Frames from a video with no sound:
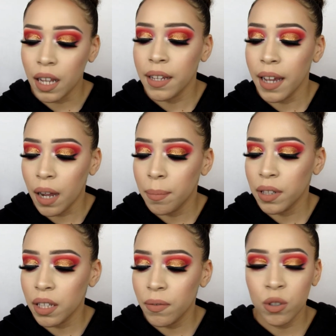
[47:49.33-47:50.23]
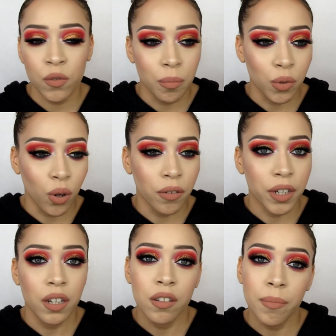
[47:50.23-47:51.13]
Yeah, I believe it was from
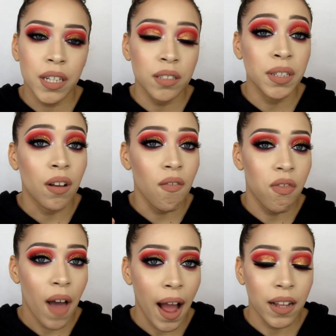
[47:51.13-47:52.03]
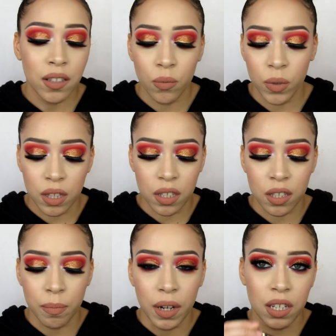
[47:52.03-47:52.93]
L'Oreal. It reminds me of that, with the
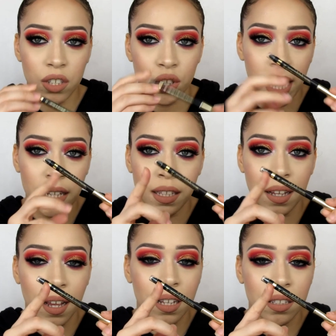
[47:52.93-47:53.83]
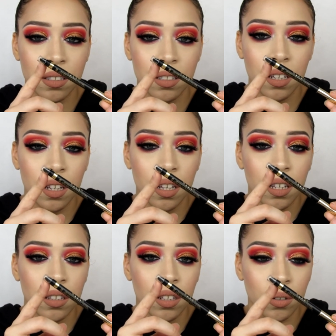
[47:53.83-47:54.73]
smudge at the end,
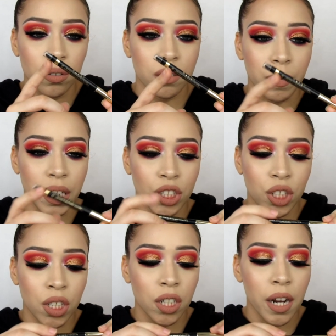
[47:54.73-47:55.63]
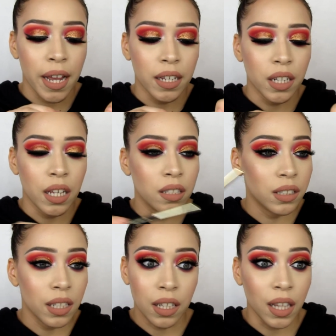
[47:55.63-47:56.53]
the little smudger, and
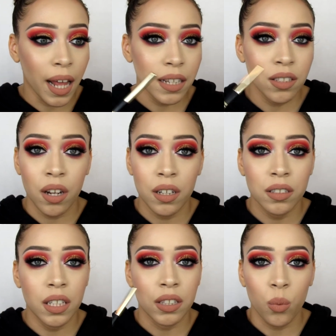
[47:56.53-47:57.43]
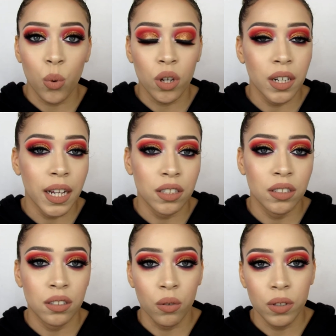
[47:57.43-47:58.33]
it glides on in the waterline
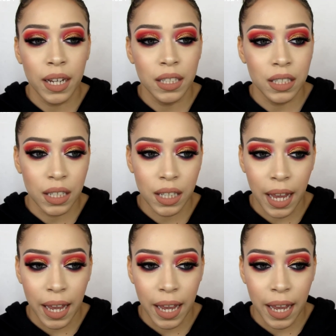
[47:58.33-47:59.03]
so nicely.